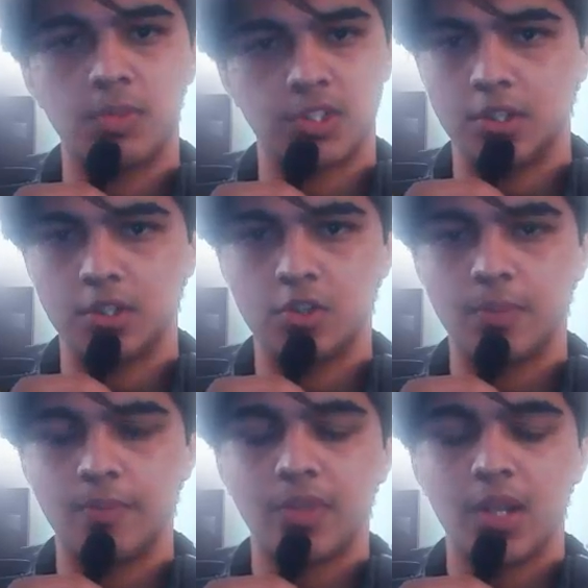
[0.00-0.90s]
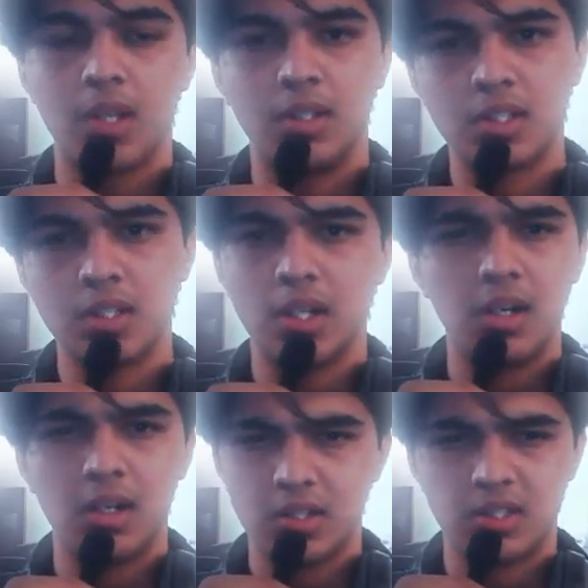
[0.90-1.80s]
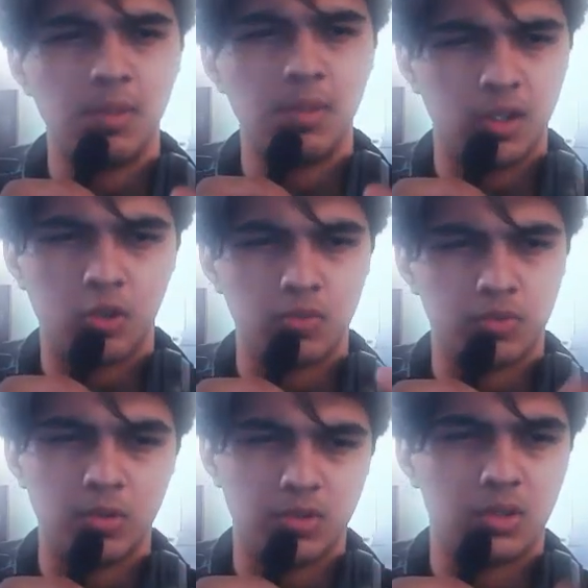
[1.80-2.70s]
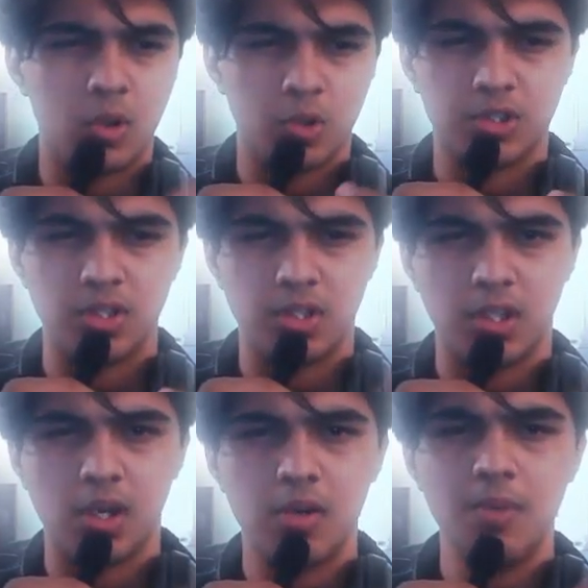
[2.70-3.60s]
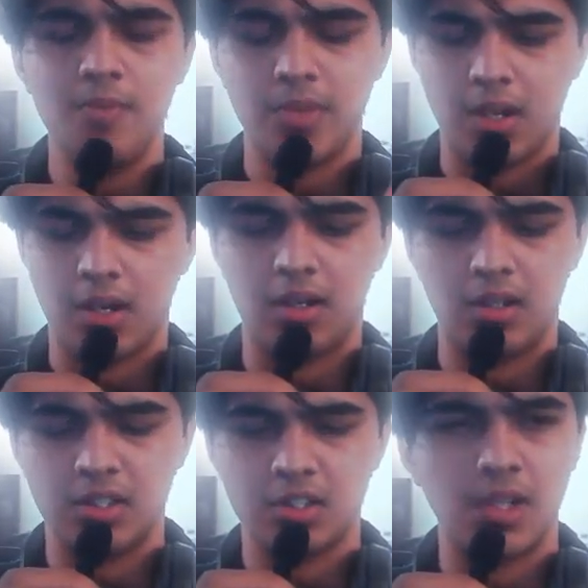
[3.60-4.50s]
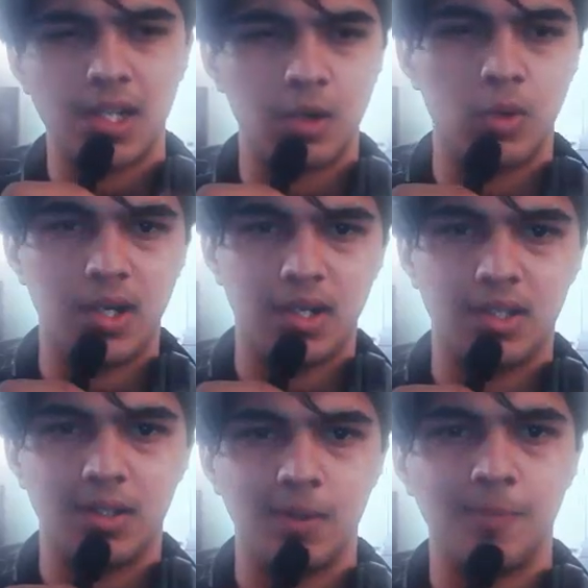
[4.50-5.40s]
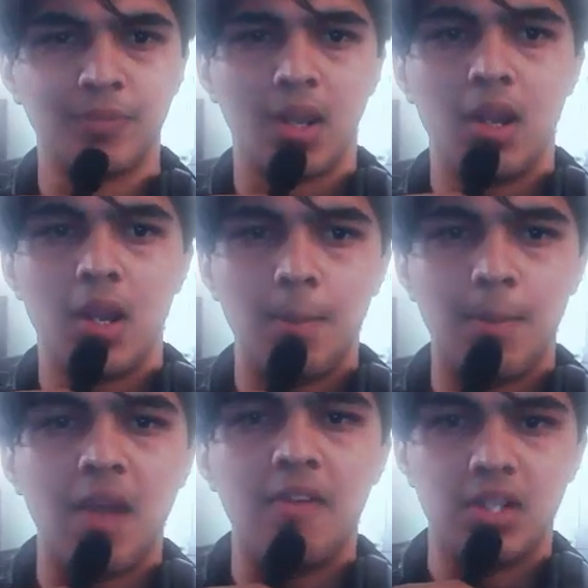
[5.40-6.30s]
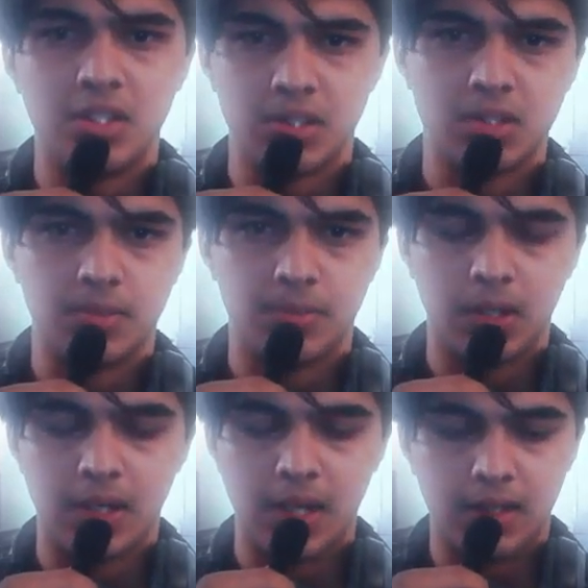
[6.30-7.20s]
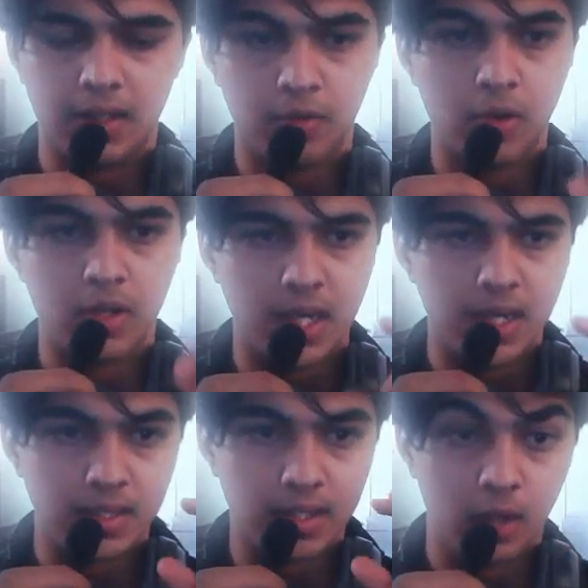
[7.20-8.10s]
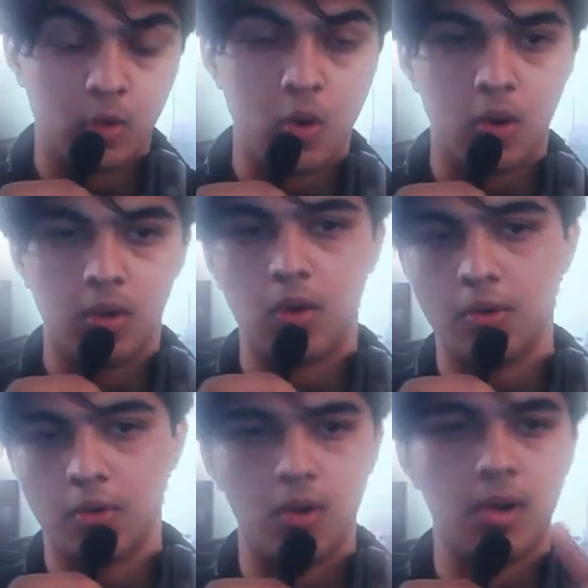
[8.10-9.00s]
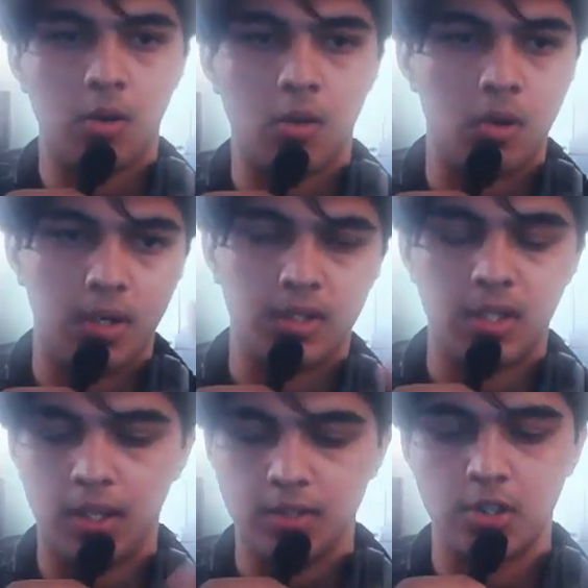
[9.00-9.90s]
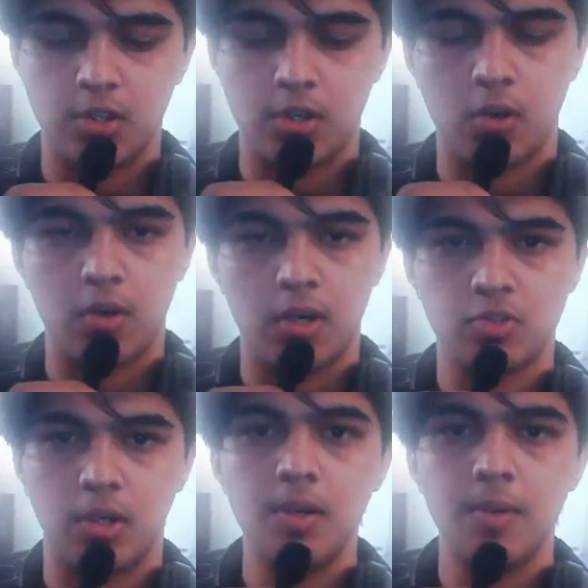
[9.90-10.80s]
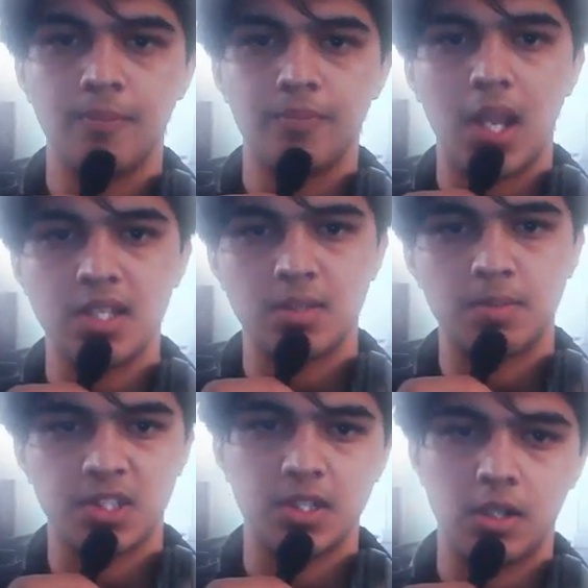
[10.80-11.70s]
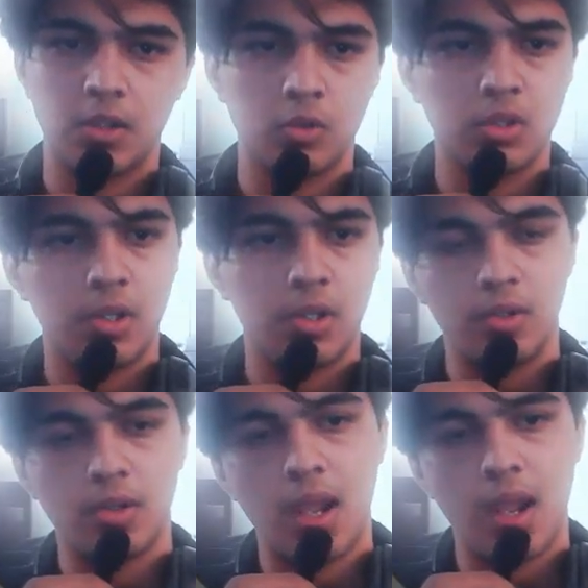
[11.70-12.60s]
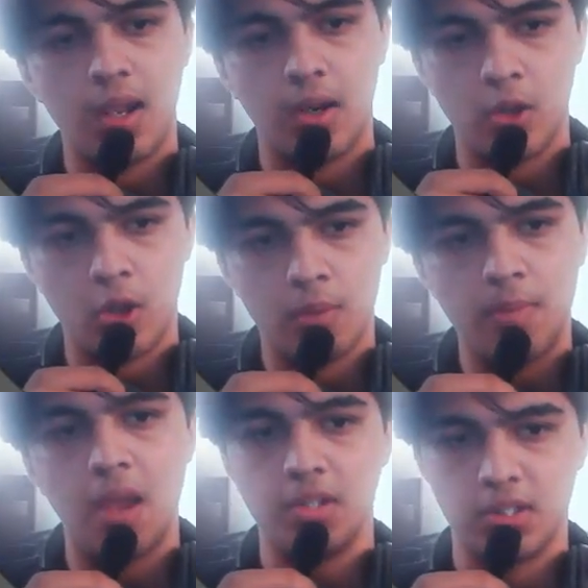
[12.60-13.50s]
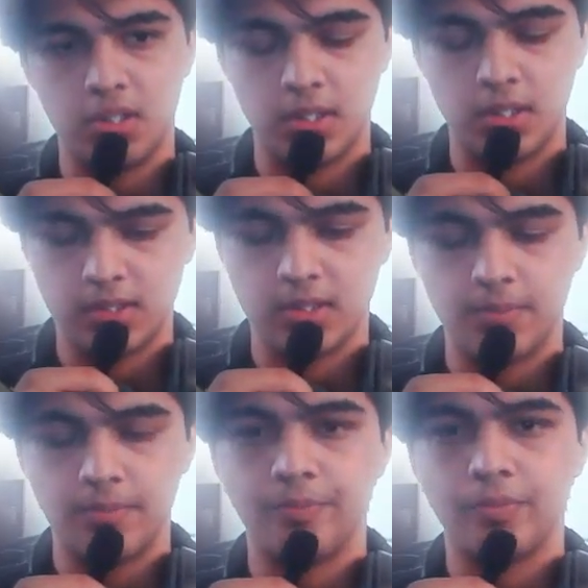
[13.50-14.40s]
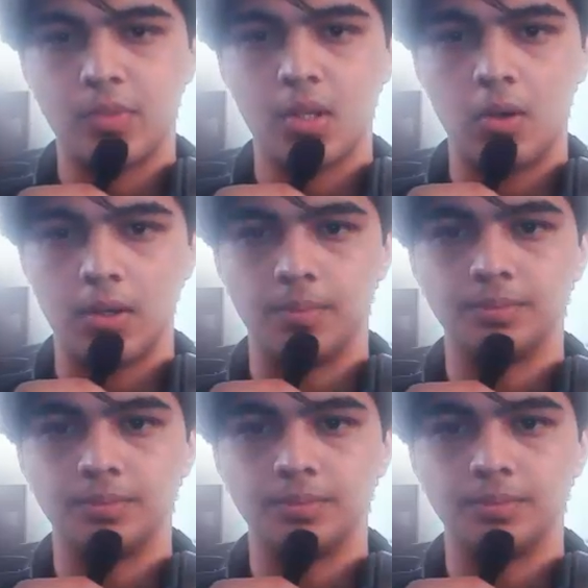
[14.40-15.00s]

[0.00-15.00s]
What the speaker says: percentage. This indicator is similar to food cost indicator, and this will calculate the beverages, like if you are selling alcohol or non-alcoholic things in your restaurant, as a percentage to the your beverages sales. Okay,